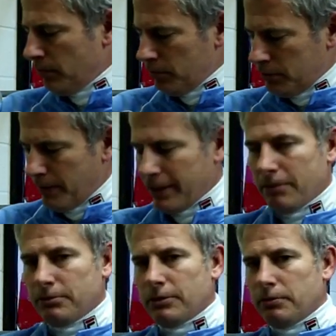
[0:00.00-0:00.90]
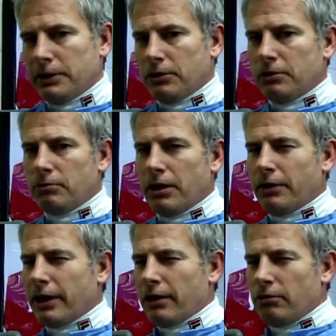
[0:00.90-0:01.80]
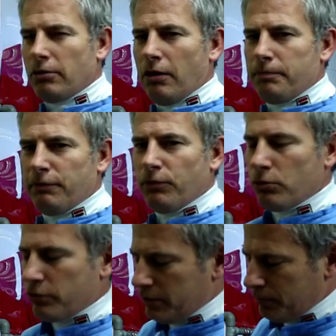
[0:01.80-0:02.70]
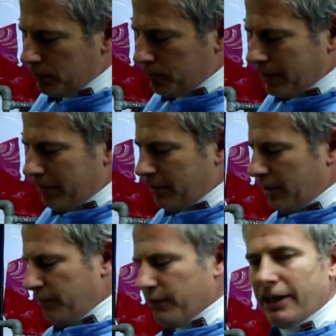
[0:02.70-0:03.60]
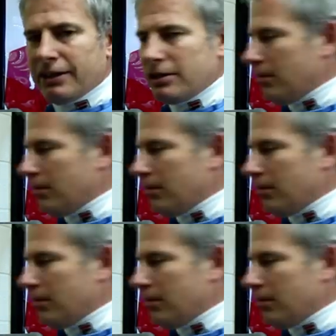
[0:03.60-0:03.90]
We expect them to be doing well. They're going to arrive before Christmas, but they're really for next